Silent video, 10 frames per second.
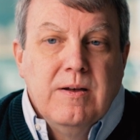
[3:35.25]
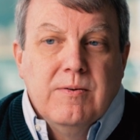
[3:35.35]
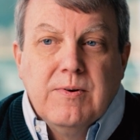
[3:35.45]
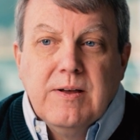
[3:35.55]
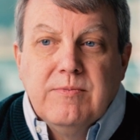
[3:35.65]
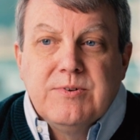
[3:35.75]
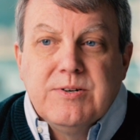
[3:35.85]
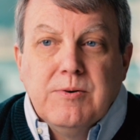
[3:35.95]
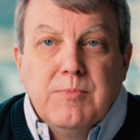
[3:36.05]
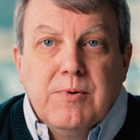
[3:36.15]
we have
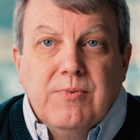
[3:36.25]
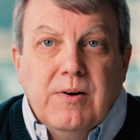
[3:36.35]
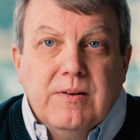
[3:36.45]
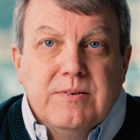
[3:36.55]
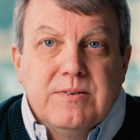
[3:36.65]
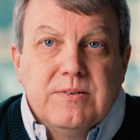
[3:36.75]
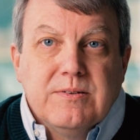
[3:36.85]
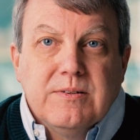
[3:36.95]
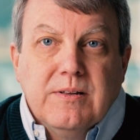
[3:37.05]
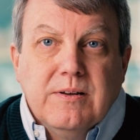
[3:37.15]

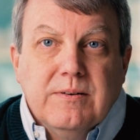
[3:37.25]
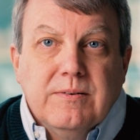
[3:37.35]
geomorphologists that